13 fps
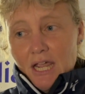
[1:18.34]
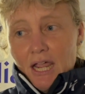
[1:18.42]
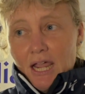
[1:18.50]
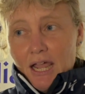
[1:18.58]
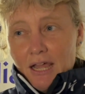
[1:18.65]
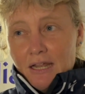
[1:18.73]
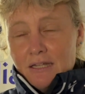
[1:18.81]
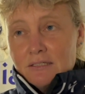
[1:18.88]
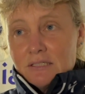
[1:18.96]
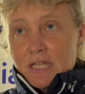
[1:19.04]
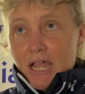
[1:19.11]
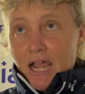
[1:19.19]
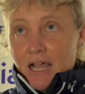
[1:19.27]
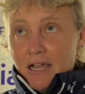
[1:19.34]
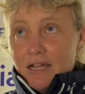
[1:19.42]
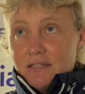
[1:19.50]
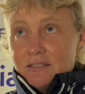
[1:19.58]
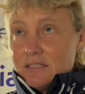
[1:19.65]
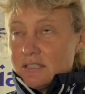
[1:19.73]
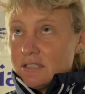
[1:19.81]
And
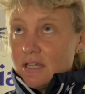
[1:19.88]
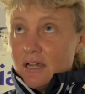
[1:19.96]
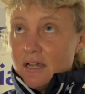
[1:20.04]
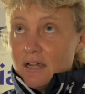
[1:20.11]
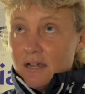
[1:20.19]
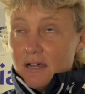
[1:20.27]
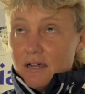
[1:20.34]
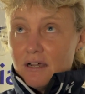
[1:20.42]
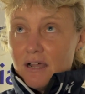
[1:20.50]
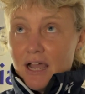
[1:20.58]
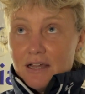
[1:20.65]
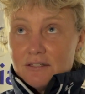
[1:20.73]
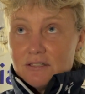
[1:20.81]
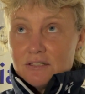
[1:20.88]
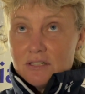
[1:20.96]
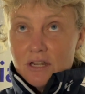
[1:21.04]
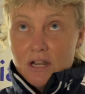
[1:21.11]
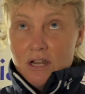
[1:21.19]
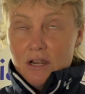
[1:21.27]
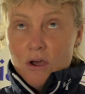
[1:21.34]
as
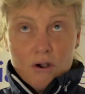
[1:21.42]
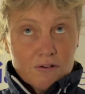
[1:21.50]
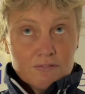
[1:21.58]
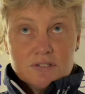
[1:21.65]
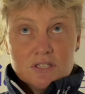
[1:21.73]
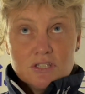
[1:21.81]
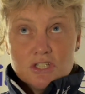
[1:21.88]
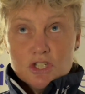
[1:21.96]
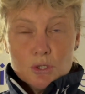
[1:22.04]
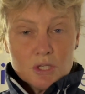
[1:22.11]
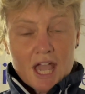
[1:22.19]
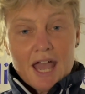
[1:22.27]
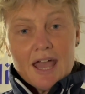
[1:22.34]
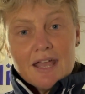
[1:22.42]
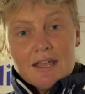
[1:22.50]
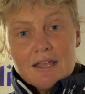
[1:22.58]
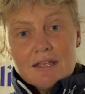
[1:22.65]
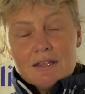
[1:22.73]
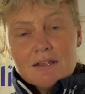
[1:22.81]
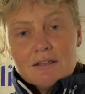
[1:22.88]
a loft in the
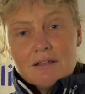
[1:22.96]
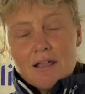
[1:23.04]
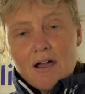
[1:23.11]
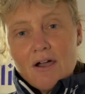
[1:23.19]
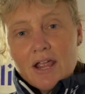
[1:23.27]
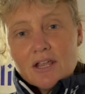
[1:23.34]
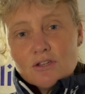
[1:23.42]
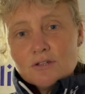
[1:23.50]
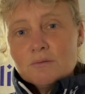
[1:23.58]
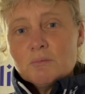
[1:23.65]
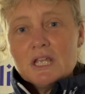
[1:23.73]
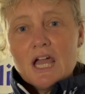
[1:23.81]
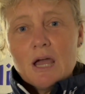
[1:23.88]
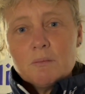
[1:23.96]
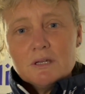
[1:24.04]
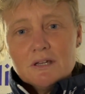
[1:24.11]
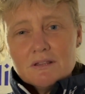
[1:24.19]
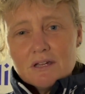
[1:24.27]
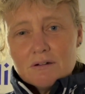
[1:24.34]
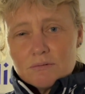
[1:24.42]
UK, I couldn't be
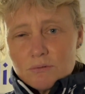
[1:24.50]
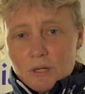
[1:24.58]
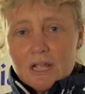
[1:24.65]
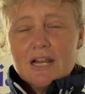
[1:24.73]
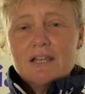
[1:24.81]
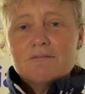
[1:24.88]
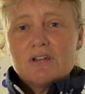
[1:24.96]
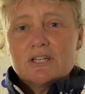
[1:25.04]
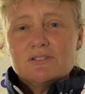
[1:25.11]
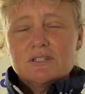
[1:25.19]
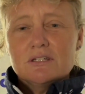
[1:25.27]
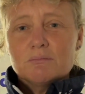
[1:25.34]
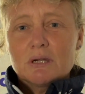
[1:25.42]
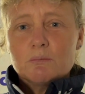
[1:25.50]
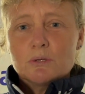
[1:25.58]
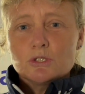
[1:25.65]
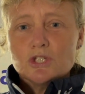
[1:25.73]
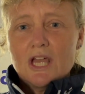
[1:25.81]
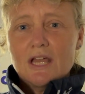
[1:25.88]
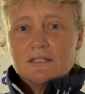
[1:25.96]
happier. They're really invested in my
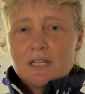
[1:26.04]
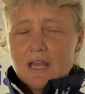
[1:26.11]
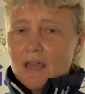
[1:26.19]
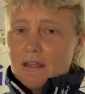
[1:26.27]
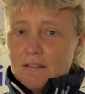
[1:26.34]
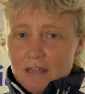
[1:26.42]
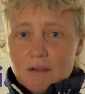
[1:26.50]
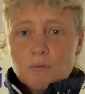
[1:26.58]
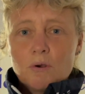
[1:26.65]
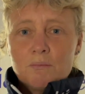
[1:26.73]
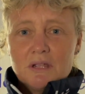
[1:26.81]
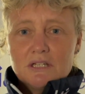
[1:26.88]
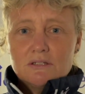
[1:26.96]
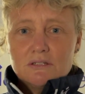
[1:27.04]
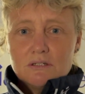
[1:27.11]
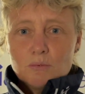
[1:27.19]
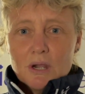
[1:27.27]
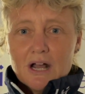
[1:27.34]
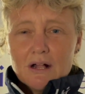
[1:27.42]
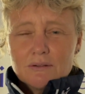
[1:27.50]
project. They want me to do
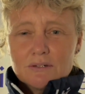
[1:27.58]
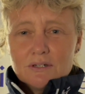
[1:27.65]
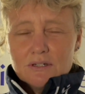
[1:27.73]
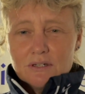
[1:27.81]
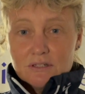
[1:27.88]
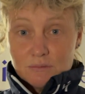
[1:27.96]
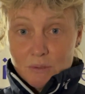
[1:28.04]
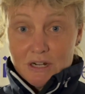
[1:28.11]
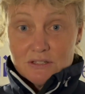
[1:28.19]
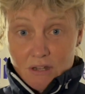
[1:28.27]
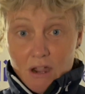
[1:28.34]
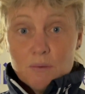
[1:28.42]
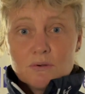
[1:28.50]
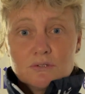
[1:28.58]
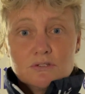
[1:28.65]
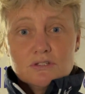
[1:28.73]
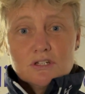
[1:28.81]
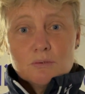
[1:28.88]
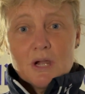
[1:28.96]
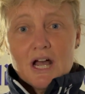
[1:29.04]
well as I want to
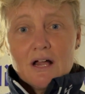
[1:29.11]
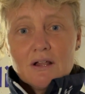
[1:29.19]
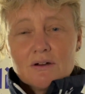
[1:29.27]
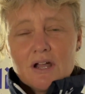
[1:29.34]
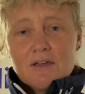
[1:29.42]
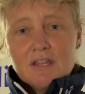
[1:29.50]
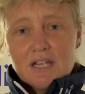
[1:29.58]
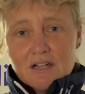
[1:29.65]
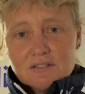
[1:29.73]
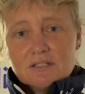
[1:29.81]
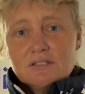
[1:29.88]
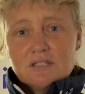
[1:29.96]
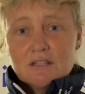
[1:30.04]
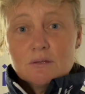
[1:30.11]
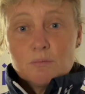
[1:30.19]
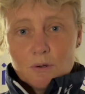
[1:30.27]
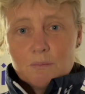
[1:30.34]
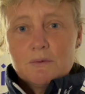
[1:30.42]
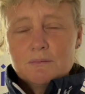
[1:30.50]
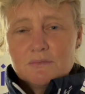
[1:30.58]
do well, and they understand the
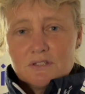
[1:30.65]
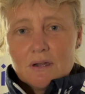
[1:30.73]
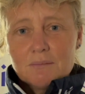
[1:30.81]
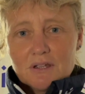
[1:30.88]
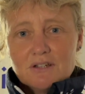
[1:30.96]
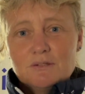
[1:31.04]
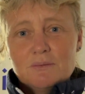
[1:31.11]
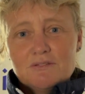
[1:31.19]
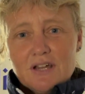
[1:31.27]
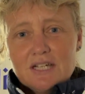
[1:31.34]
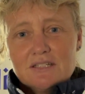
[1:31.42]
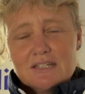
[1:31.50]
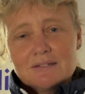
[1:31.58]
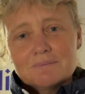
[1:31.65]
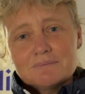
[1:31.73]
problems that I'm going to be facing.